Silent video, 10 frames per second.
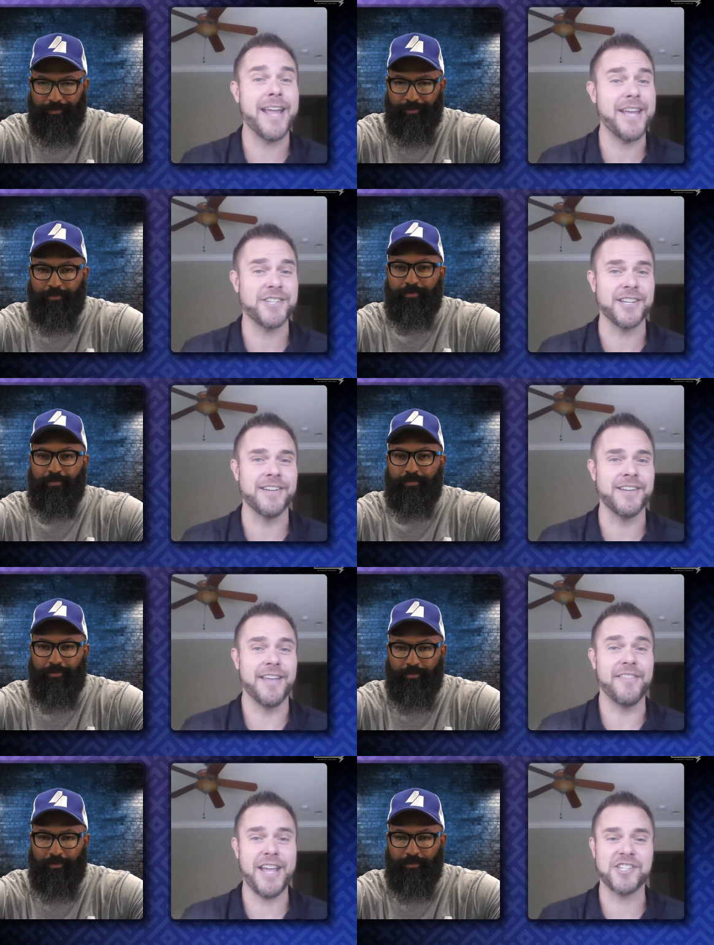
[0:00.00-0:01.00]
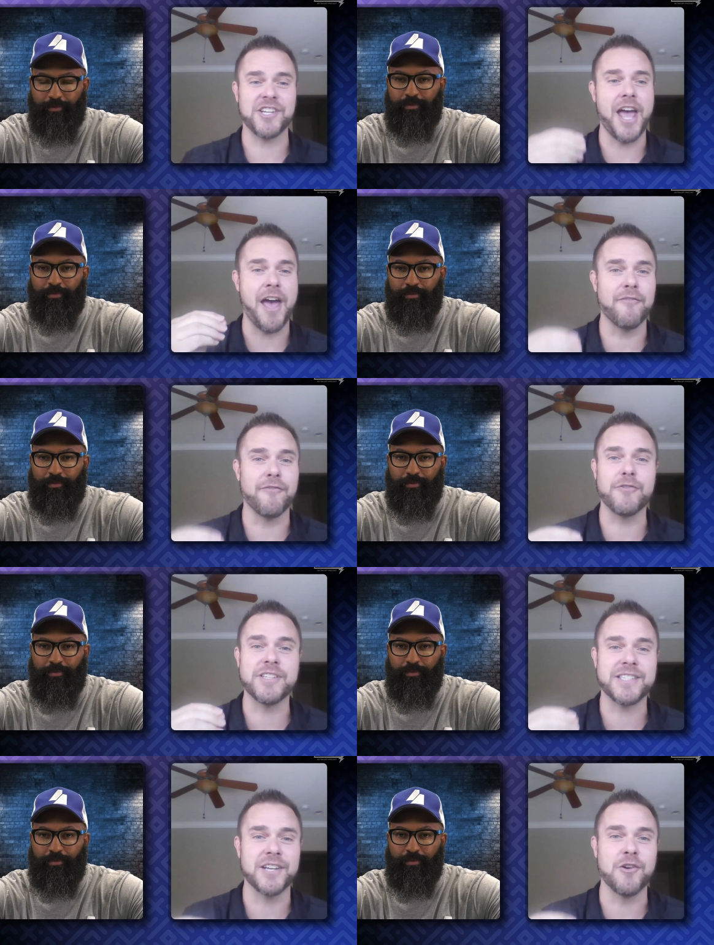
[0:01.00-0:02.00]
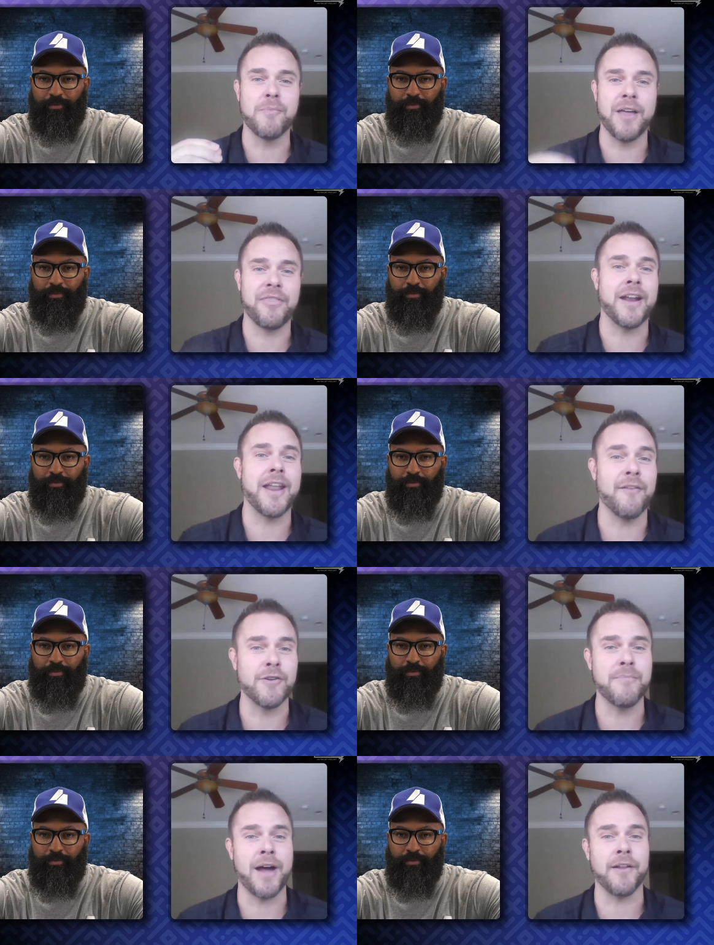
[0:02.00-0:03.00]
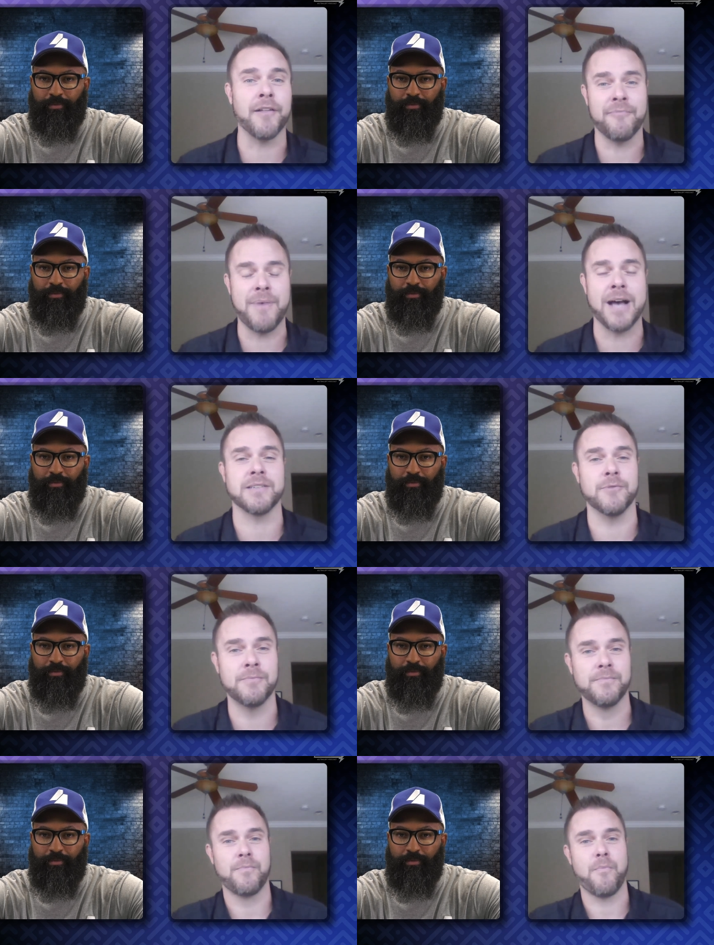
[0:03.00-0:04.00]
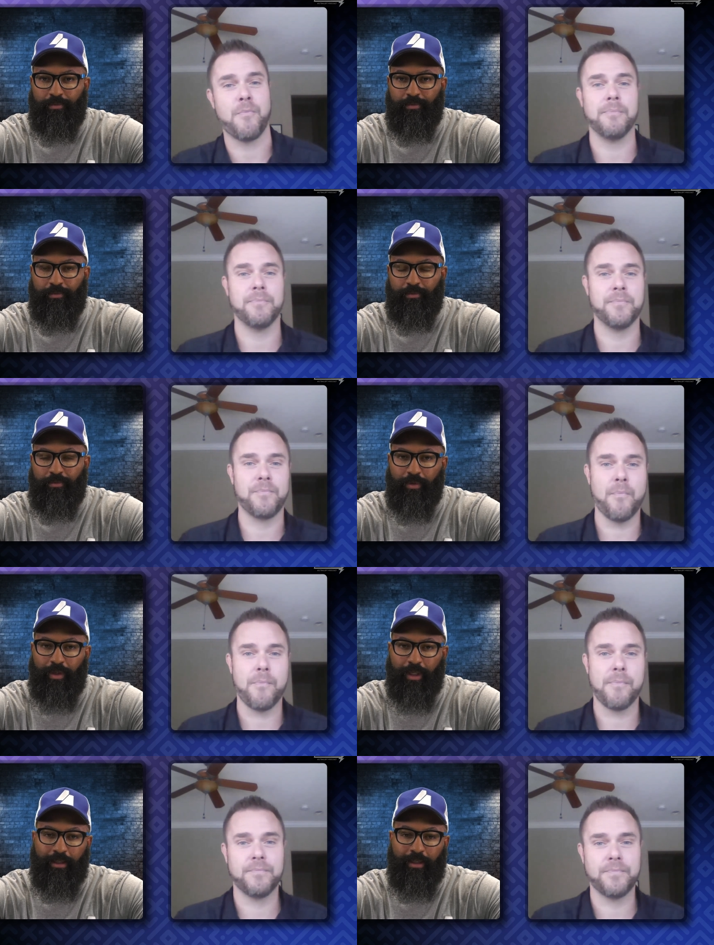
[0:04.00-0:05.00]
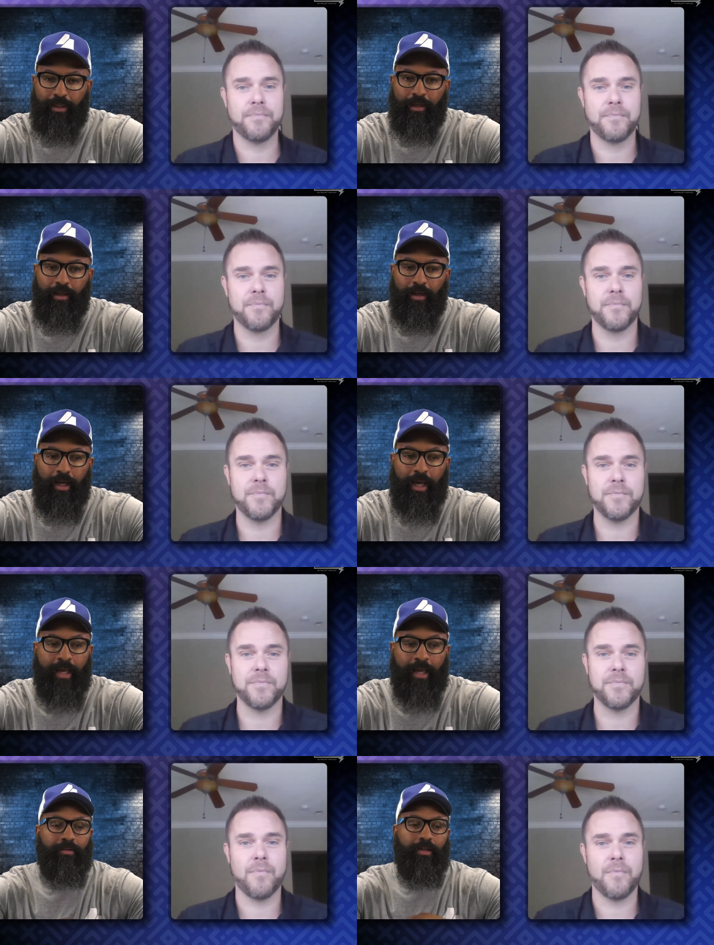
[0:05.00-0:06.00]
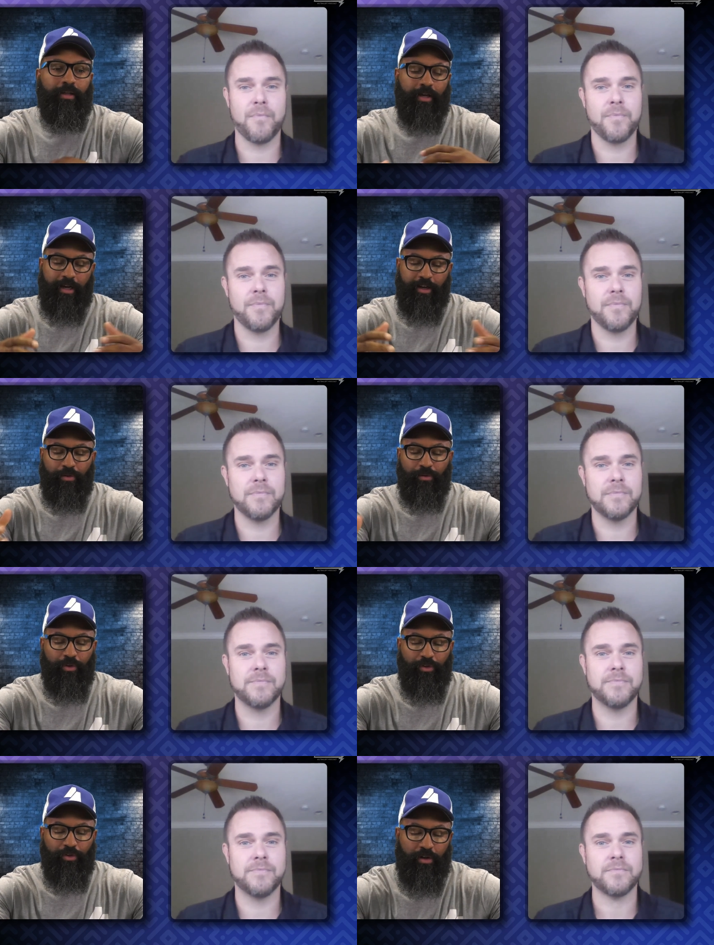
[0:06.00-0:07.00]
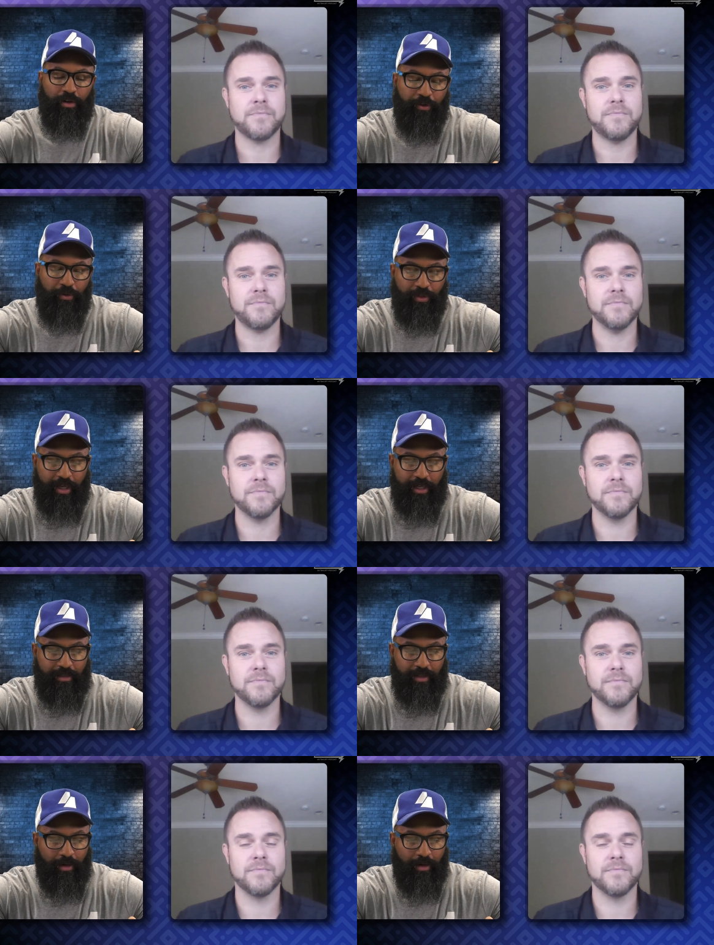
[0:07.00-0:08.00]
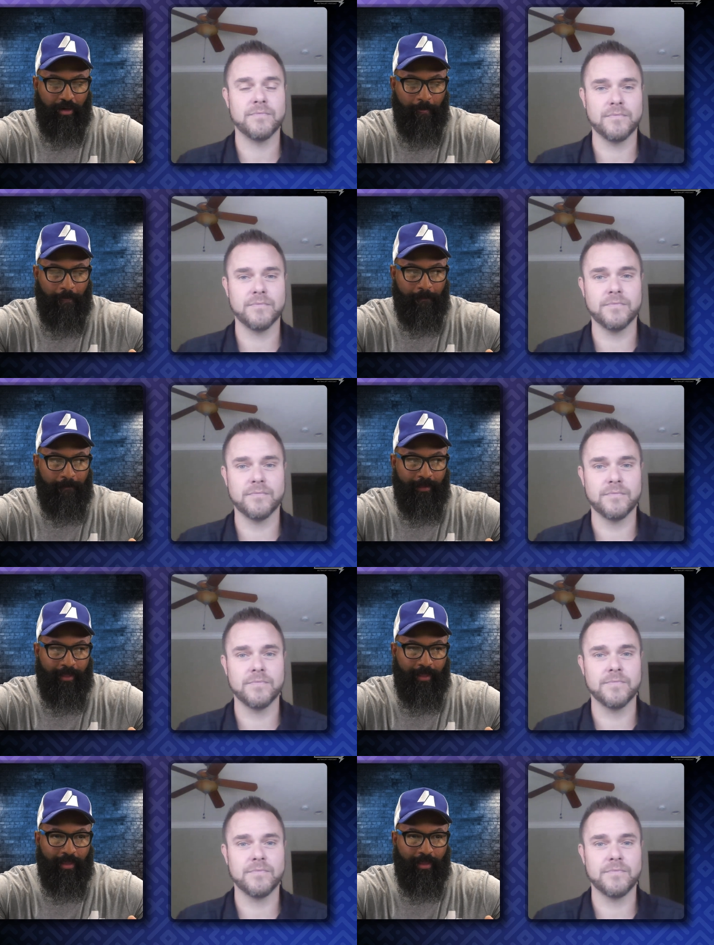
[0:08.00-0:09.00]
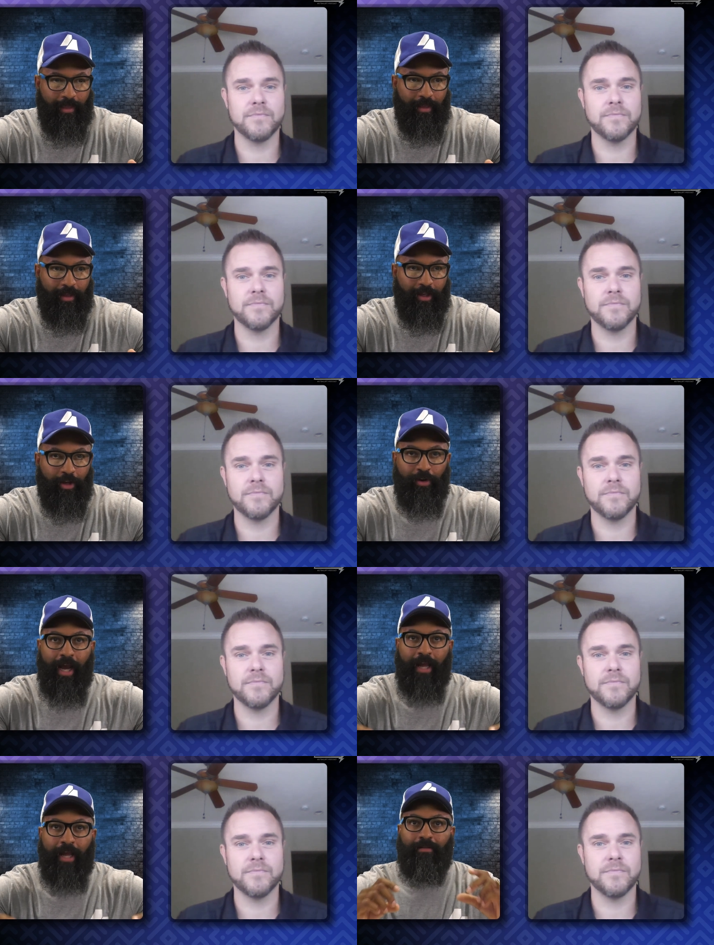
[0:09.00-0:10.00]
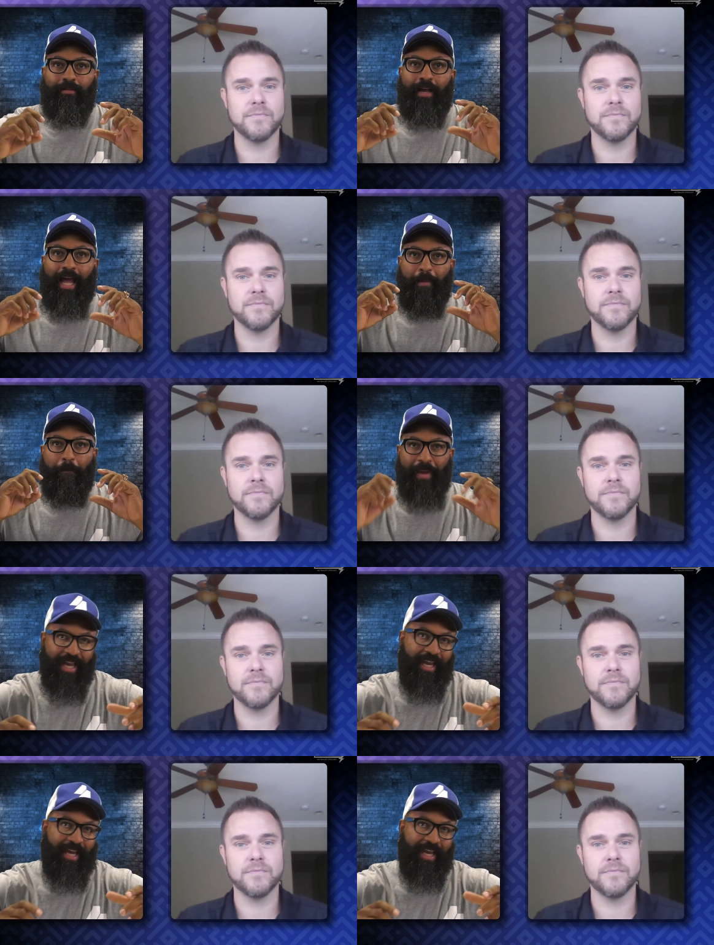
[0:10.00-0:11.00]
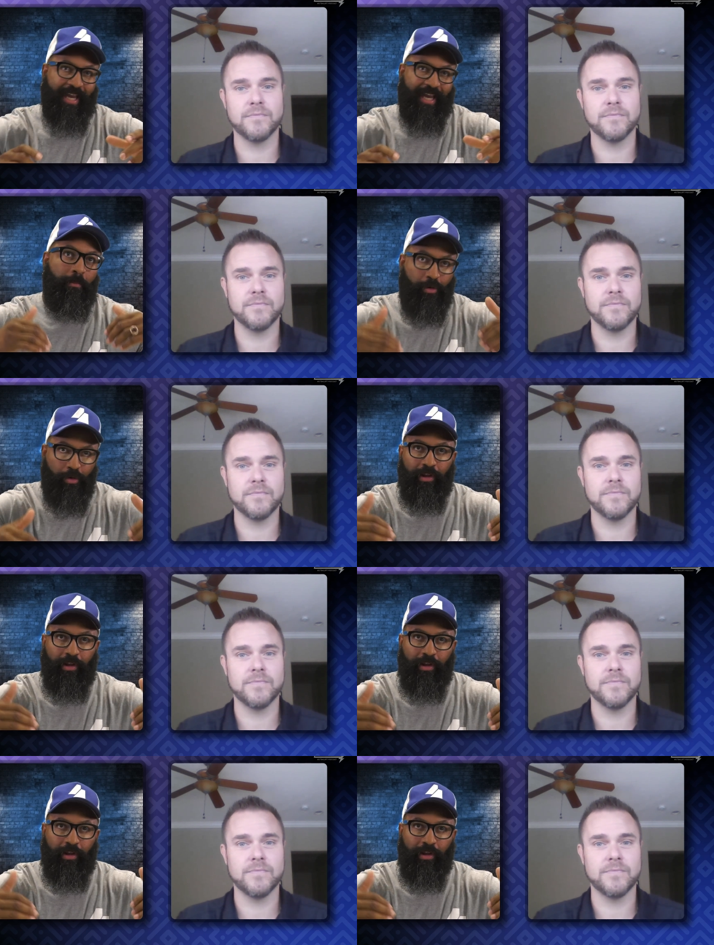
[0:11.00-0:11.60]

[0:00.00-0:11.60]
Speaker 1: nation, in the nation, every single month on every model if possible. Right. And
Speaker 2: it kind of, you, you touched on a few things there. You're not begging for more